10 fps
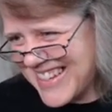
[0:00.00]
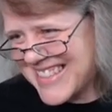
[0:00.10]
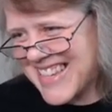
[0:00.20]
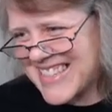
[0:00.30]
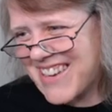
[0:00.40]

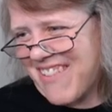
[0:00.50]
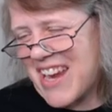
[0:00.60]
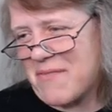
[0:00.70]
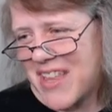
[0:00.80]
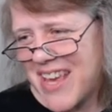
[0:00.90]
because he
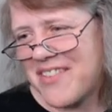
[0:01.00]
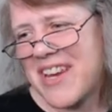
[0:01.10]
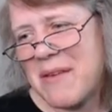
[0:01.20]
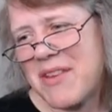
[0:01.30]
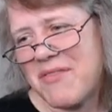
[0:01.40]
rated me the other
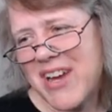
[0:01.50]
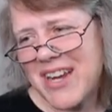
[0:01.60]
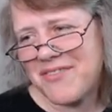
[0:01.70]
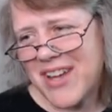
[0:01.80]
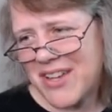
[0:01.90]
day, but he forgot
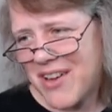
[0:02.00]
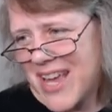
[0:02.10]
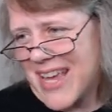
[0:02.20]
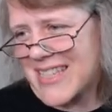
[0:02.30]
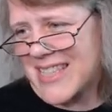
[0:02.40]
to follow.
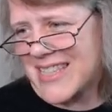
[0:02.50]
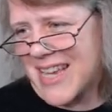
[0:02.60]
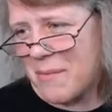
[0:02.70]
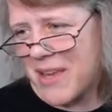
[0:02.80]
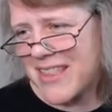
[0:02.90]
Yes, the
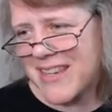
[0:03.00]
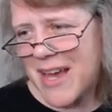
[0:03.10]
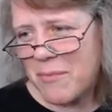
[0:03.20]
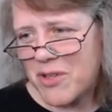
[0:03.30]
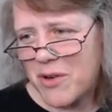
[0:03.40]
zombie in the
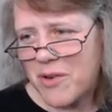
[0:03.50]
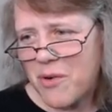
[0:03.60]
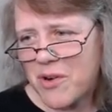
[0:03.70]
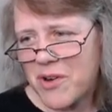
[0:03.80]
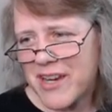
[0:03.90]
top
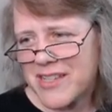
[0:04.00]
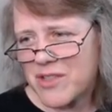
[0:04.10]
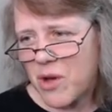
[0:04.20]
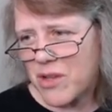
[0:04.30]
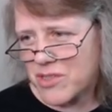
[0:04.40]
corner is
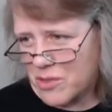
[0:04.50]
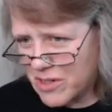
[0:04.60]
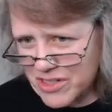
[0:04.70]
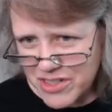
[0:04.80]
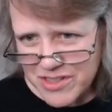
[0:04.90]
called
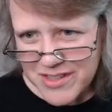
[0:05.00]
George.